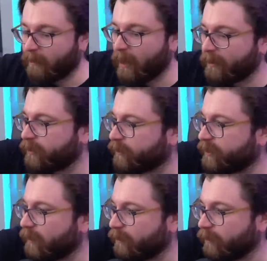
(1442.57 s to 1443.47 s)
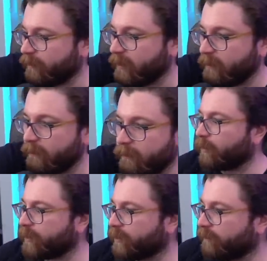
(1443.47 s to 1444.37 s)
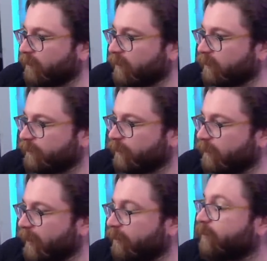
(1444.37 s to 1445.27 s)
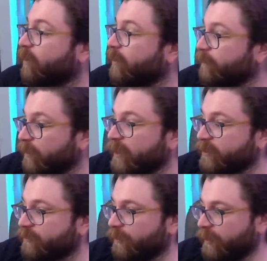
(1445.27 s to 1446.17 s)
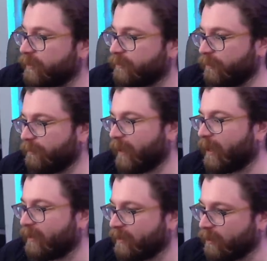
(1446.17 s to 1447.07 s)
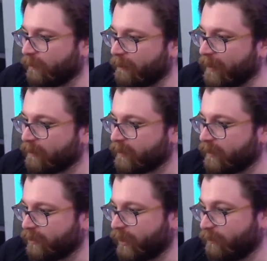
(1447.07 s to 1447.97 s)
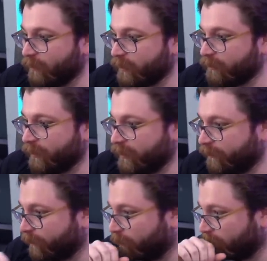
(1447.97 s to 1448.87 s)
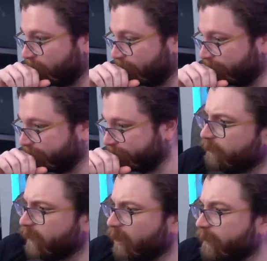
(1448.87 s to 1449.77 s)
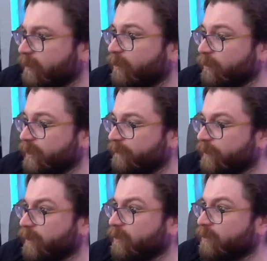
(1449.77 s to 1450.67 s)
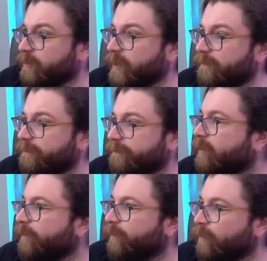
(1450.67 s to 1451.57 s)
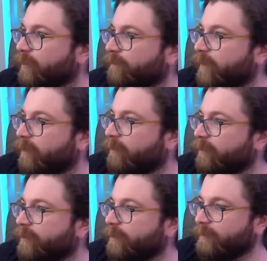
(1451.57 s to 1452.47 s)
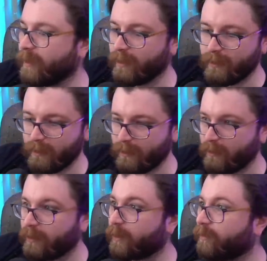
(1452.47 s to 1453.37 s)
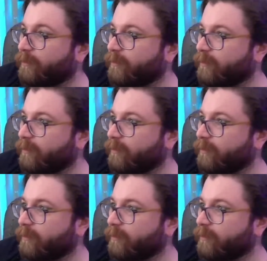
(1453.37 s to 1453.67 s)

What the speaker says: llamas are stubborn, aren't they? Horses aren't very useful in a mountain. Well, that's true. But I, you know, a mountain in general is a pretty difficult environment to do civilization stuff. Difficult environment to you know,